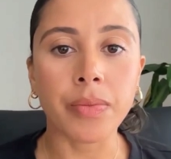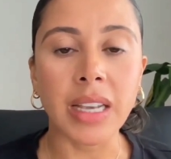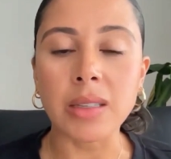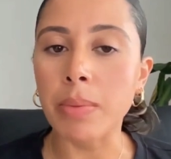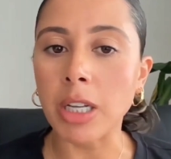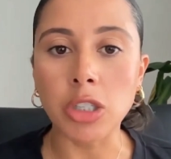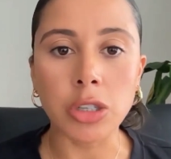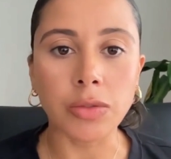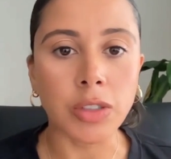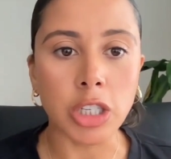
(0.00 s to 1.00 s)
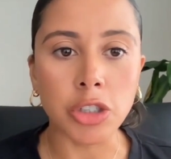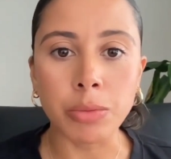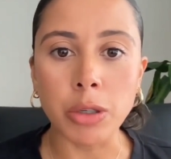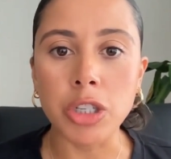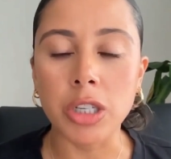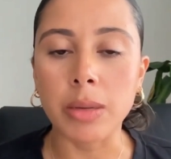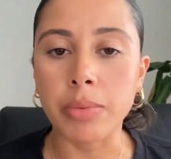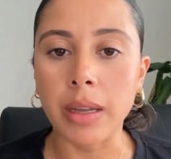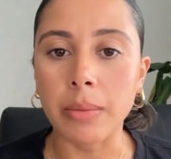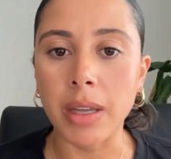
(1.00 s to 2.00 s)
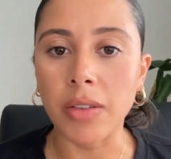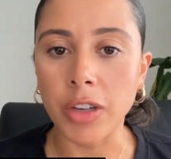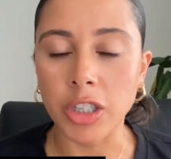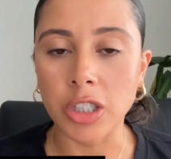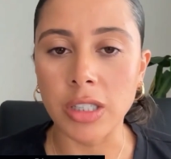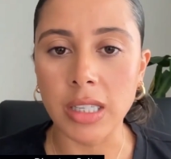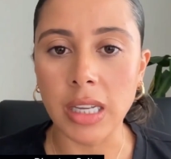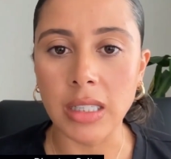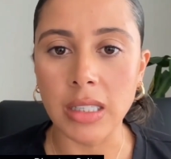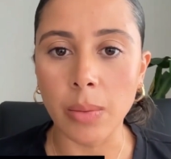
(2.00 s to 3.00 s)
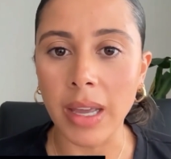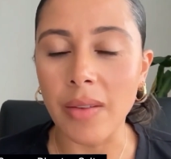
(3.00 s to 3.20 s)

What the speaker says: There's a bunch of distribution efficiencies that we